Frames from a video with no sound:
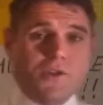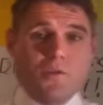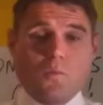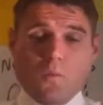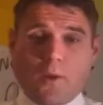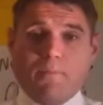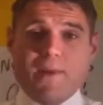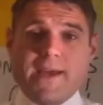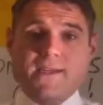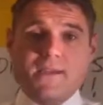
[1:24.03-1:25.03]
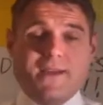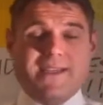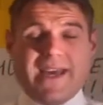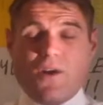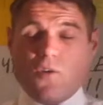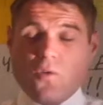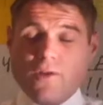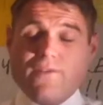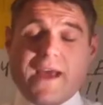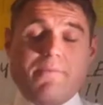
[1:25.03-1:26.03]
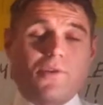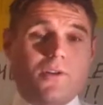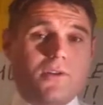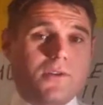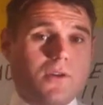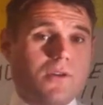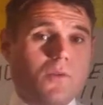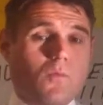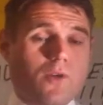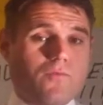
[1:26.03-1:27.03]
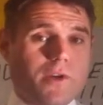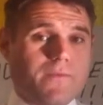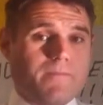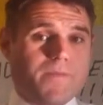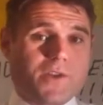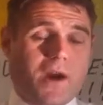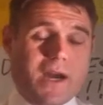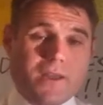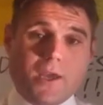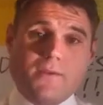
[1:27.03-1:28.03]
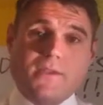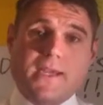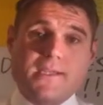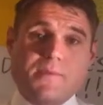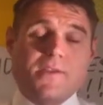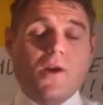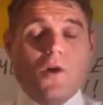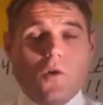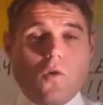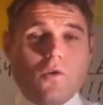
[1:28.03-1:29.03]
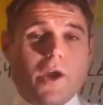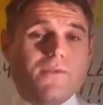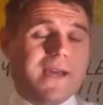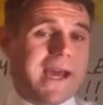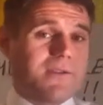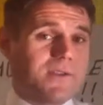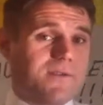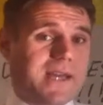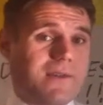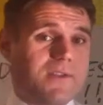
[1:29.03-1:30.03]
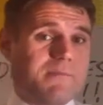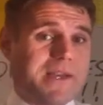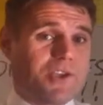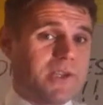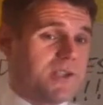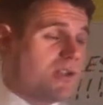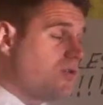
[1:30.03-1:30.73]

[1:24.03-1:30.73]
to one place to get all of their products under one roof. So either go to Sainsbury's or go to out-of-town specialist